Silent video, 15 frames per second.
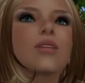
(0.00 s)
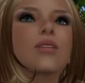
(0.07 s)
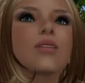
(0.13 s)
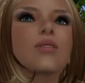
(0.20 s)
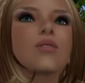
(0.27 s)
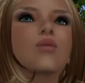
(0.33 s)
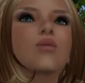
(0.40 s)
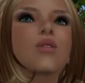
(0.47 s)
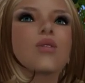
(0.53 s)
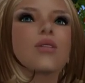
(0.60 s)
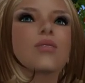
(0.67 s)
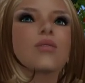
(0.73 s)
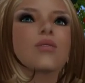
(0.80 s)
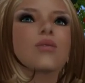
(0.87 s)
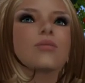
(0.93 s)
I would
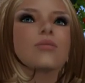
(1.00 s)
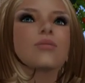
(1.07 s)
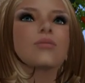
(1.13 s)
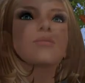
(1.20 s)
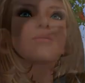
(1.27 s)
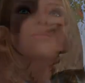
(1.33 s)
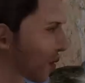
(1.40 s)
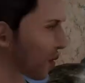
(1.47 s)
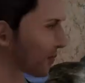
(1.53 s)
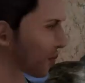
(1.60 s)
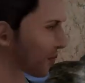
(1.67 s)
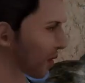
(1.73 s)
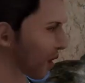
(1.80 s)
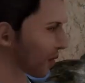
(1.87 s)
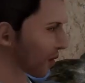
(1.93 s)
love that.
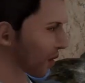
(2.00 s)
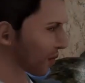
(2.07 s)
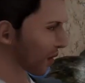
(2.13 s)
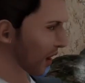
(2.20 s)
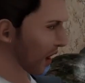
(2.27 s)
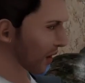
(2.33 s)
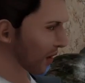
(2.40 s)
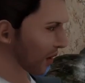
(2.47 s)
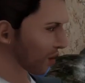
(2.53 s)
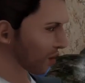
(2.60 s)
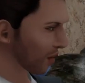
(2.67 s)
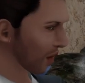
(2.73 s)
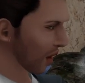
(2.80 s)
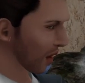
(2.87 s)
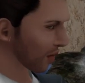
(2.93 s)
Thank you so much.
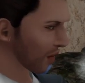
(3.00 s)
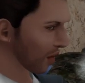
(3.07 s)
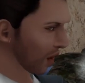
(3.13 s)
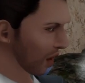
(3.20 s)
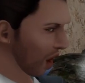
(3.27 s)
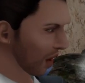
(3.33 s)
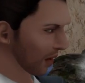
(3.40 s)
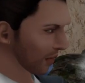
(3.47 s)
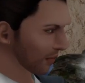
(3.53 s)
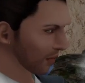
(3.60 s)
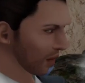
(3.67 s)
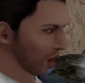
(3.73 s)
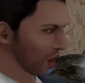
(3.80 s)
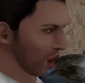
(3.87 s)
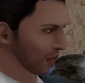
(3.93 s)
It's a fantastic
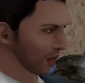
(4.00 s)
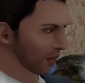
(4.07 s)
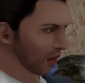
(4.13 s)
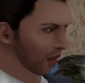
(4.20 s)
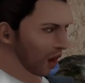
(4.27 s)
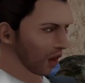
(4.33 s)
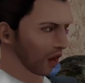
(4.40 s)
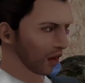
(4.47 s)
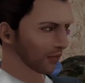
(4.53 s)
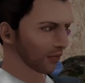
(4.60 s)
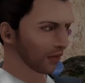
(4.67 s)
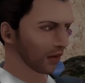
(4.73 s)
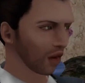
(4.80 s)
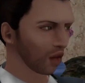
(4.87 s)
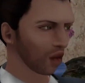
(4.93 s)
community, and
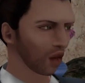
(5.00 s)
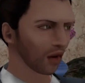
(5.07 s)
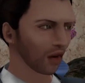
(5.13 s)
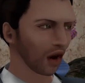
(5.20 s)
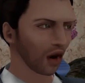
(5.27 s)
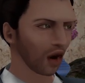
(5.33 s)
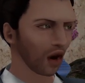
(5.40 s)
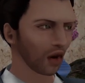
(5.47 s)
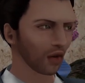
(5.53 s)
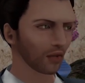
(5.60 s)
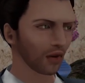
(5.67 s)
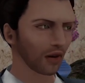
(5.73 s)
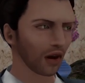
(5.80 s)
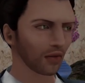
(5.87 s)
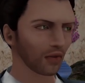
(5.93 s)
I never felt so
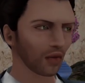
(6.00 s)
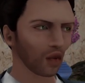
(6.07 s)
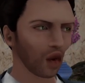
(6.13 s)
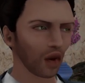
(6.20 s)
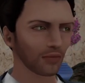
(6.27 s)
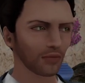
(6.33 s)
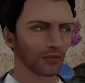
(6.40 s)
welcome.